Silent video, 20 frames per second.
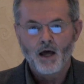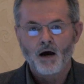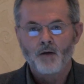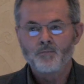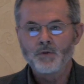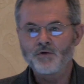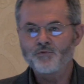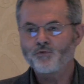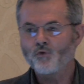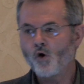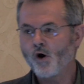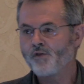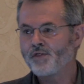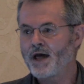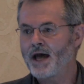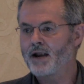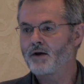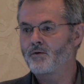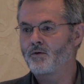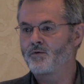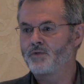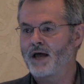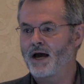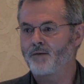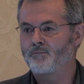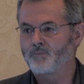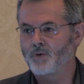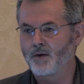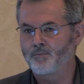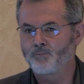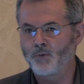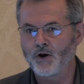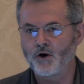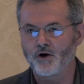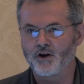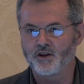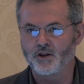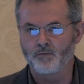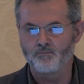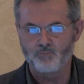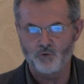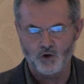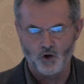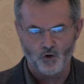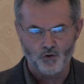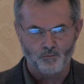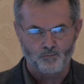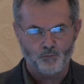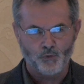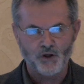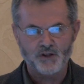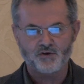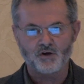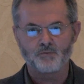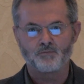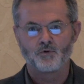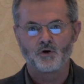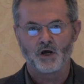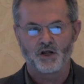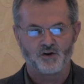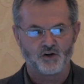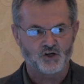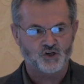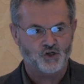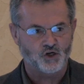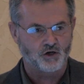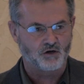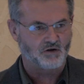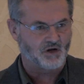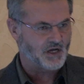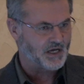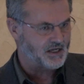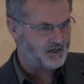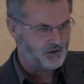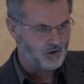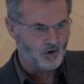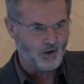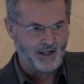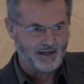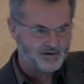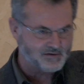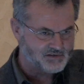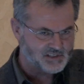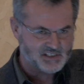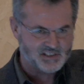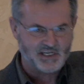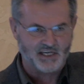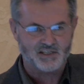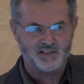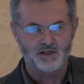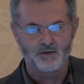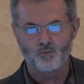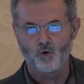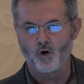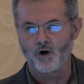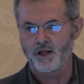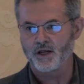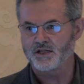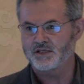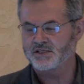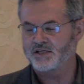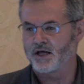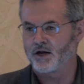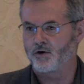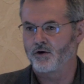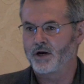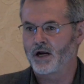Before that appeared in the printed edition at like 6 in the morning, etc.